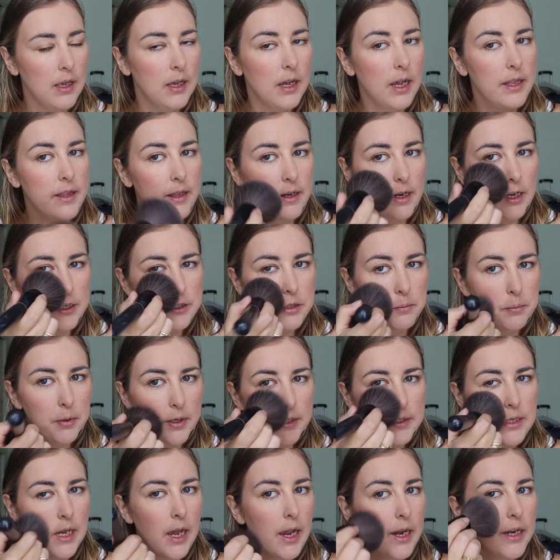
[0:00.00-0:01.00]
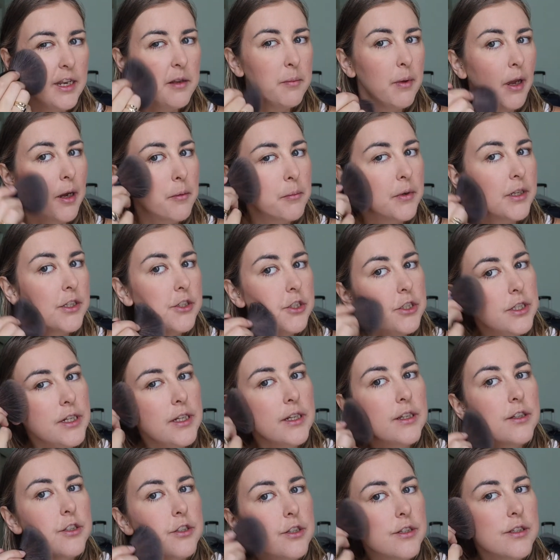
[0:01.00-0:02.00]
And then I actually put a tiny bit on my
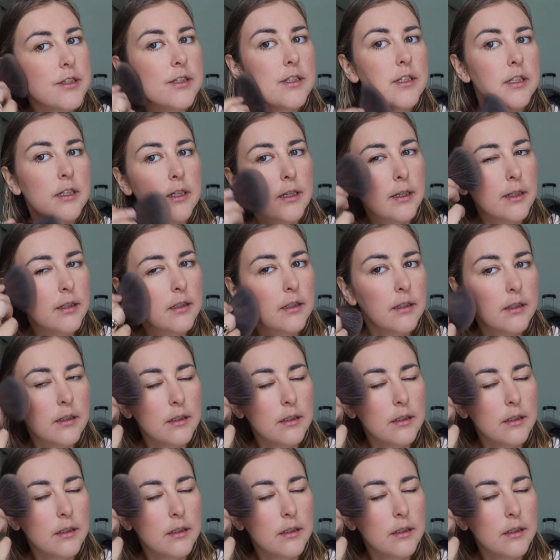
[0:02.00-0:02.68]
cheeks just to